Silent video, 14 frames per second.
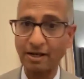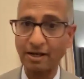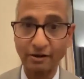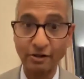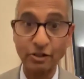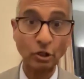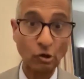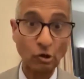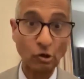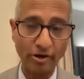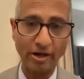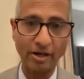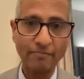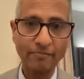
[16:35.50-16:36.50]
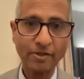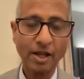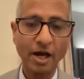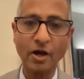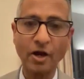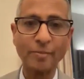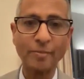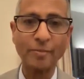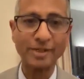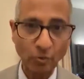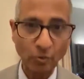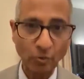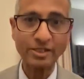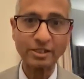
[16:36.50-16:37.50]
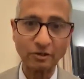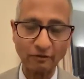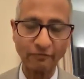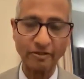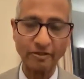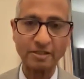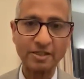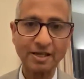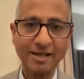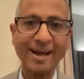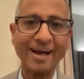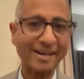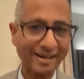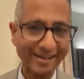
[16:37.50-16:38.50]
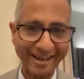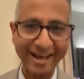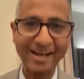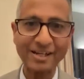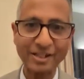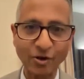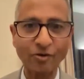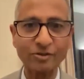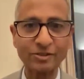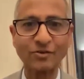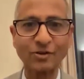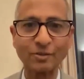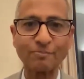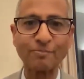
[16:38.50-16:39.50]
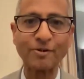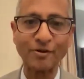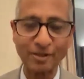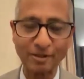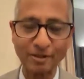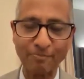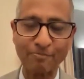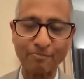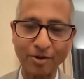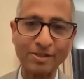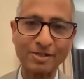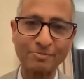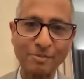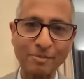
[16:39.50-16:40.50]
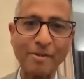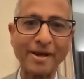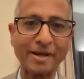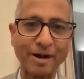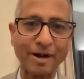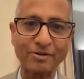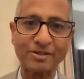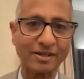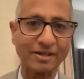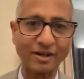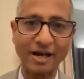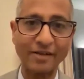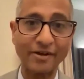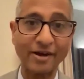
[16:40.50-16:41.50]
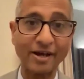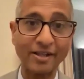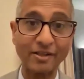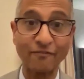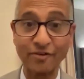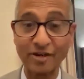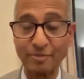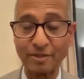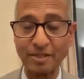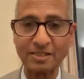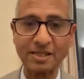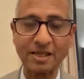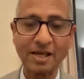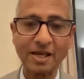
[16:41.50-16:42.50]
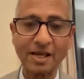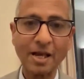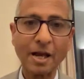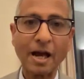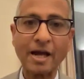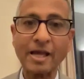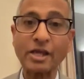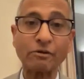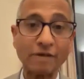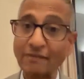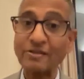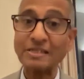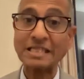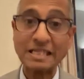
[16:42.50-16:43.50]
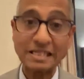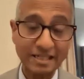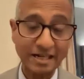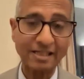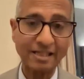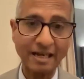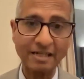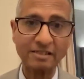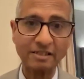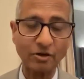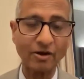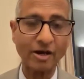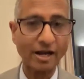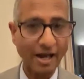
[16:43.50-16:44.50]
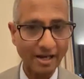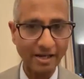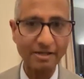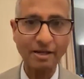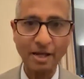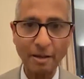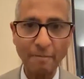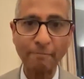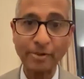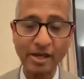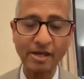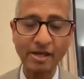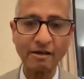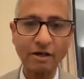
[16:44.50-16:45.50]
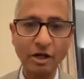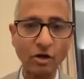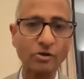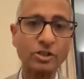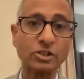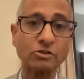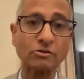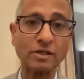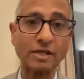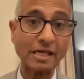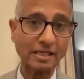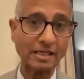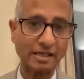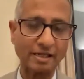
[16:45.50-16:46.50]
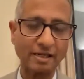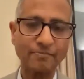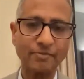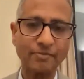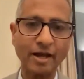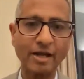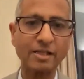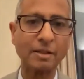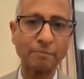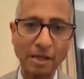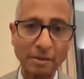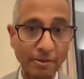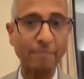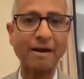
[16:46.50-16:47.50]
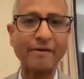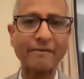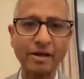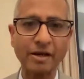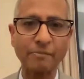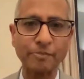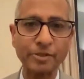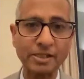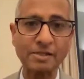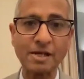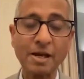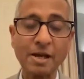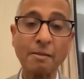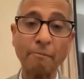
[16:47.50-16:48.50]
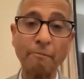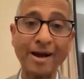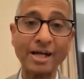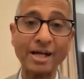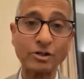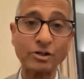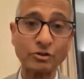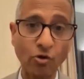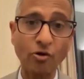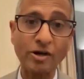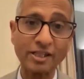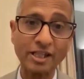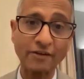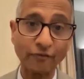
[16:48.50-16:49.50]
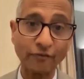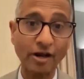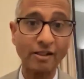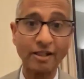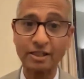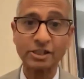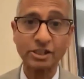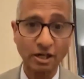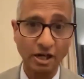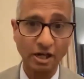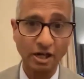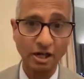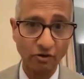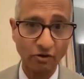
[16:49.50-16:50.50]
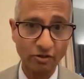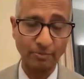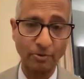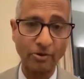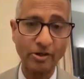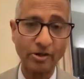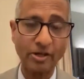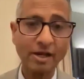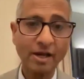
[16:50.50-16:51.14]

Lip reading: around the corner, no matter who is in office. And again, in the context of all the promises being made about other freebies. He could have easily said that, him being close to India and the PPM having a pretty bad record in their foreign relations across the board,